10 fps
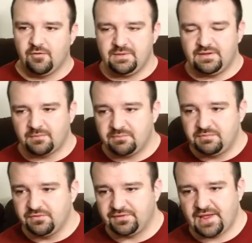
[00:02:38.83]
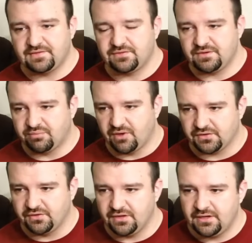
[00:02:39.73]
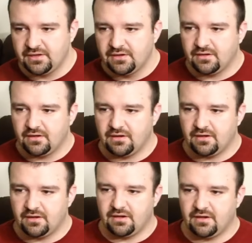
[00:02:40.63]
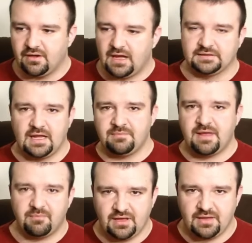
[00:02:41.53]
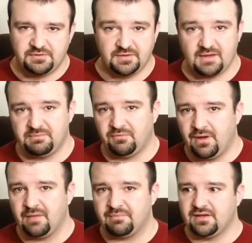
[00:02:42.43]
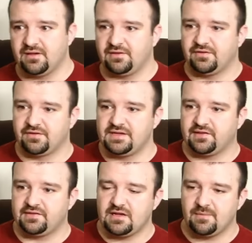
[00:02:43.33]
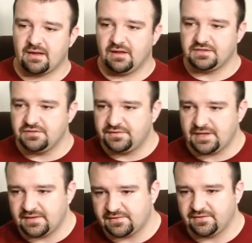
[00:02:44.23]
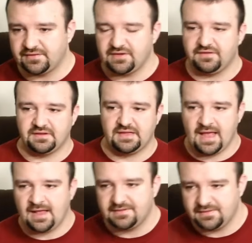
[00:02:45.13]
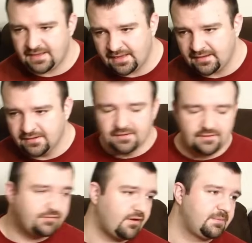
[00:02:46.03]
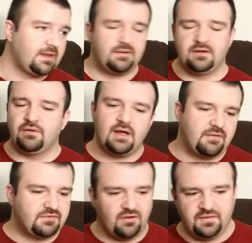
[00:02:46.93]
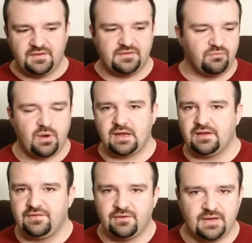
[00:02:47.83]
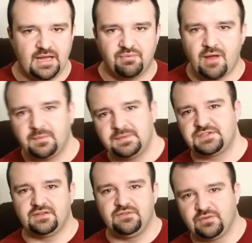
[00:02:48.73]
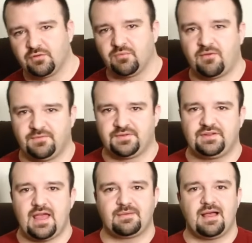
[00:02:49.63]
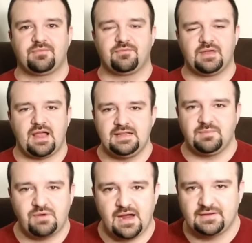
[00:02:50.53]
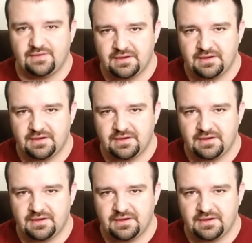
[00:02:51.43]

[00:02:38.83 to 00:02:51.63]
it would be dumb to do Assassin's Creed Brotherhood online multiplayer, which a lot of people want because there's a DLC coming out on Tuesday that's going to significantly add to that. So I've been like, you know what, after all this and, and considering it, I'm probably just going to do some more Marvel vs. Capcom 3. I need the practice